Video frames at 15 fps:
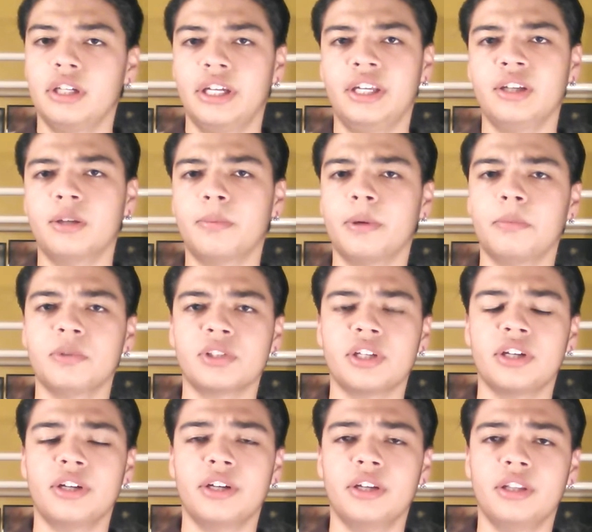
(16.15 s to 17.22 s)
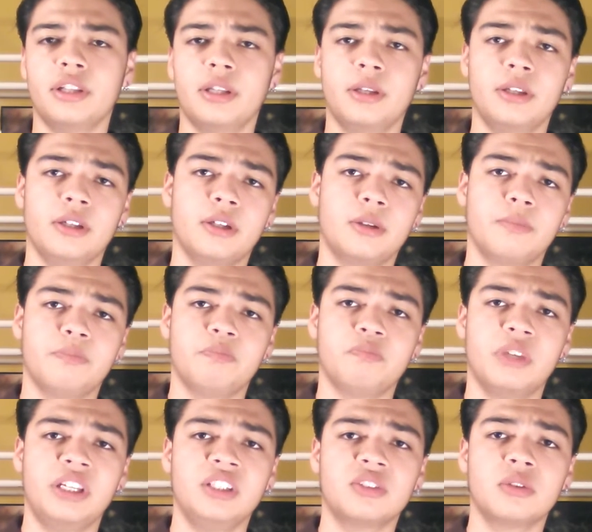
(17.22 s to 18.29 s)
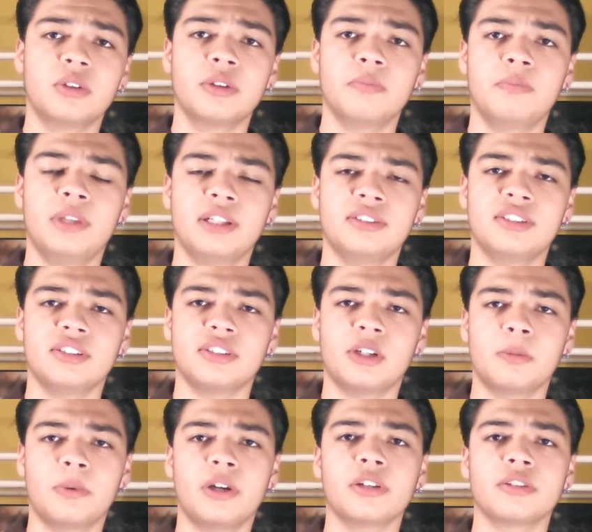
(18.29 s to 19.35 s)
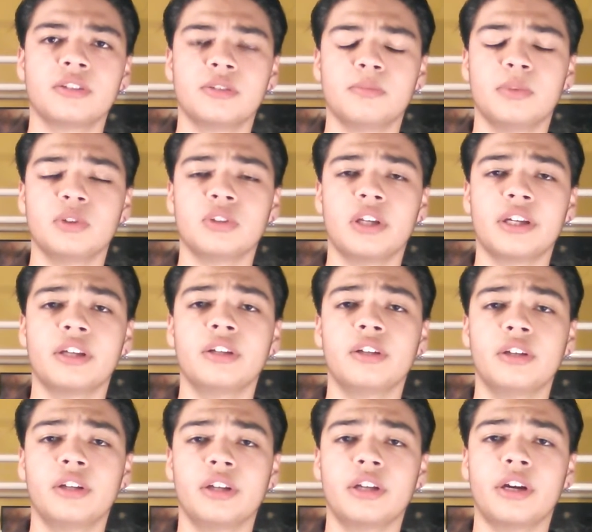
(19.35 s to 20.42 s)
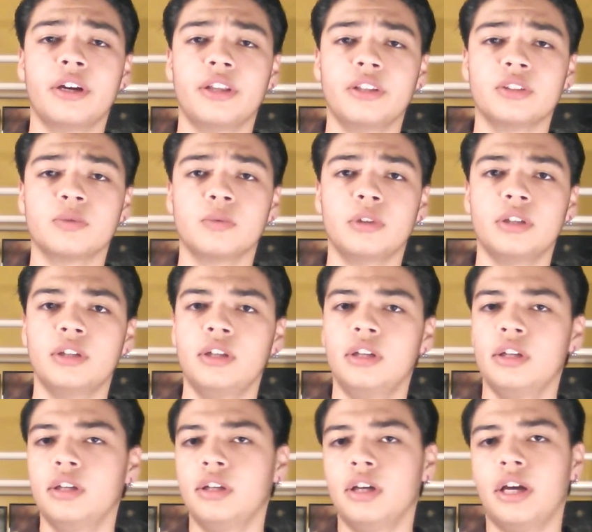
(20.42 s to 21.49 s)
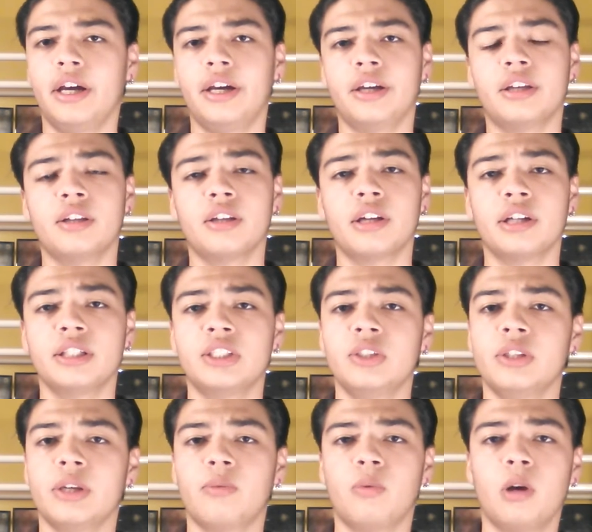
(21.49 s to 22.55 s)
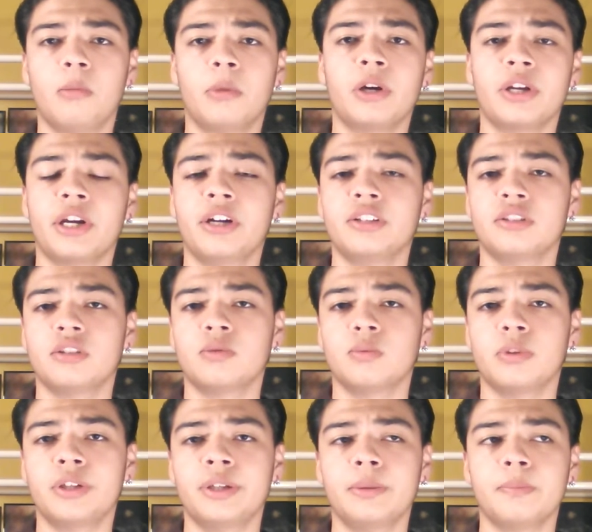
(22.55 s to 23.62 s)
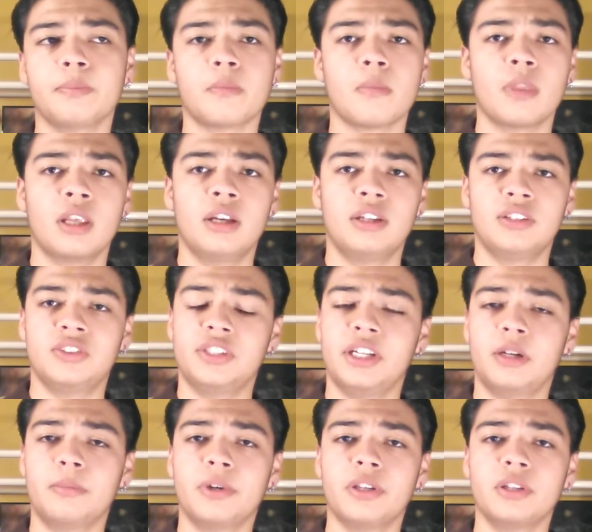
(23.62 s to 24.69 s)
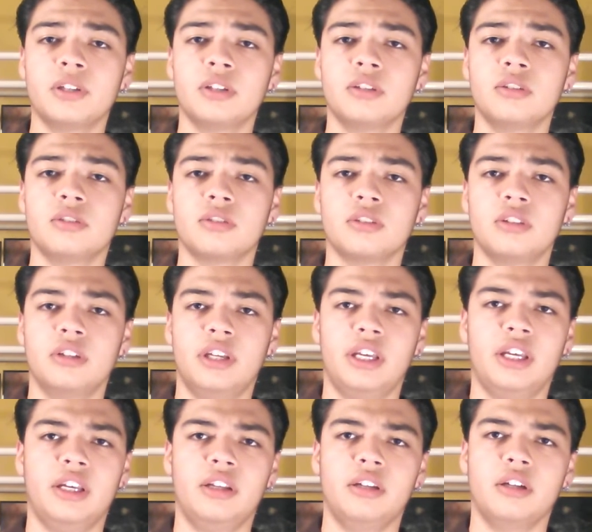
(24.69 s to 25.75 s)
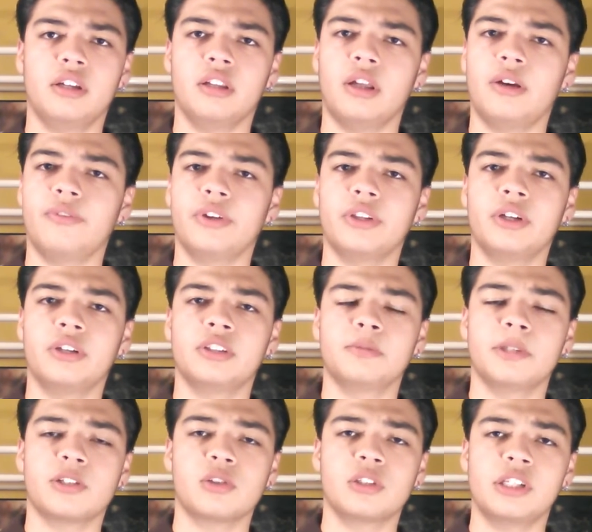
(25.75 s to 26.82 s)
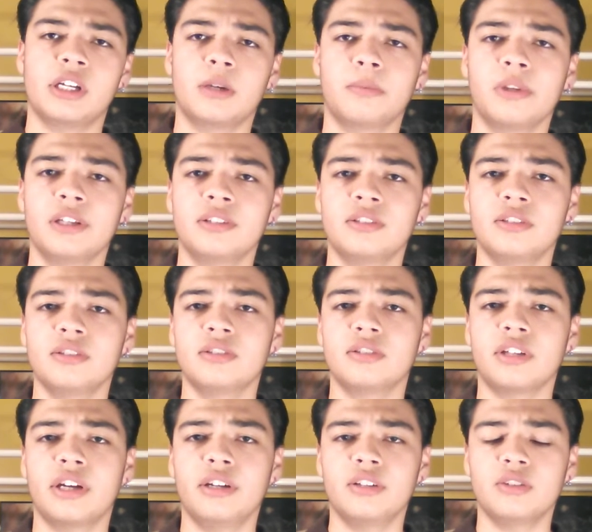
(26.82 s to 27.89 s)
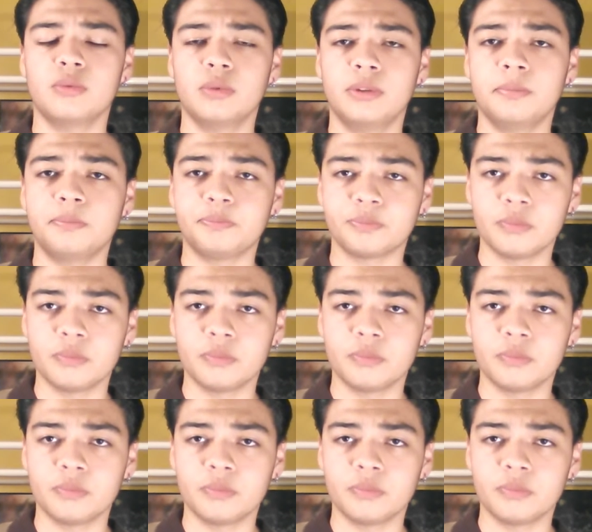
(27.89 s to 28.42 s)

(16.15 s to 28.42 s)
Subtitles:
and you can pretty much carry the any store that sells hair products is most likely going to carry this one. I can guarantee that Walmart carries this one. Stater Brothers and a lot of other specialty hair places carry this one